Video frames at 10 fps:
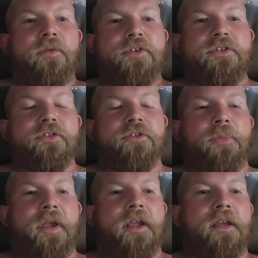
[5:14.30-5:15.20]
resealed
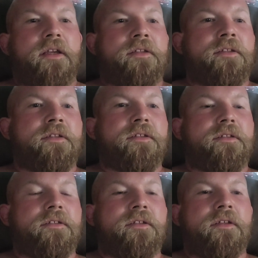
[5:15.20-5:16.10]
the pan,
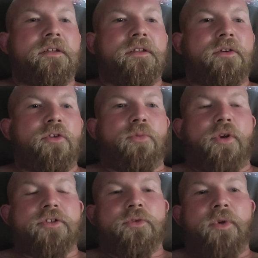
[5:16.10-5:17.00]
the oil
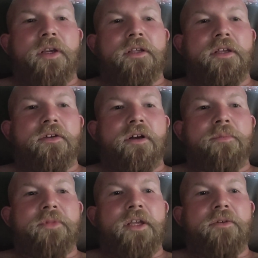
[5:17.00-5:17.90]
pressure regulator
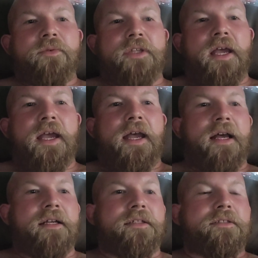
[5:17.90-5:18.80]
updated with the
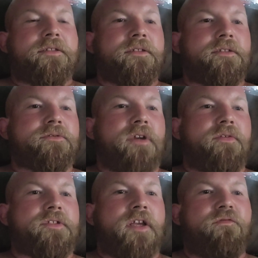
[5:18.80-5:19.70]
hat, the
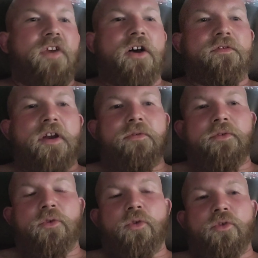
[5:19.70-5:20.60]
driver's side valve
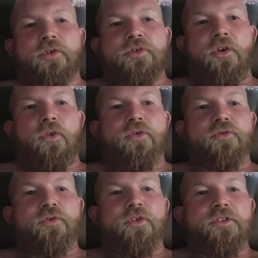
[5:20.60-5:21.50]
cover, the quarter inch
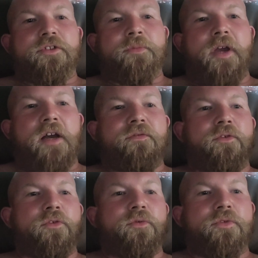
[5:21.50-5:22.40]
holes drilled in the
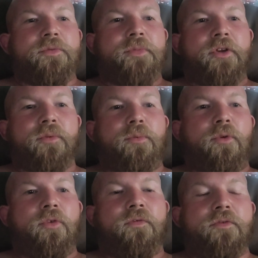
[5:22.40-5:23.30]
baffle with the bigger
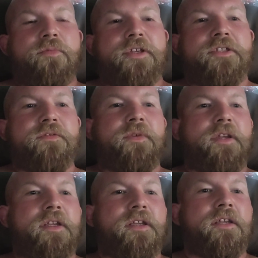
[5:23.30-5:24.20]
port for the
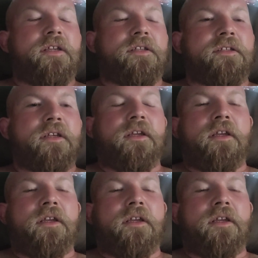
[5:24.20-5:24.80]
PCV, and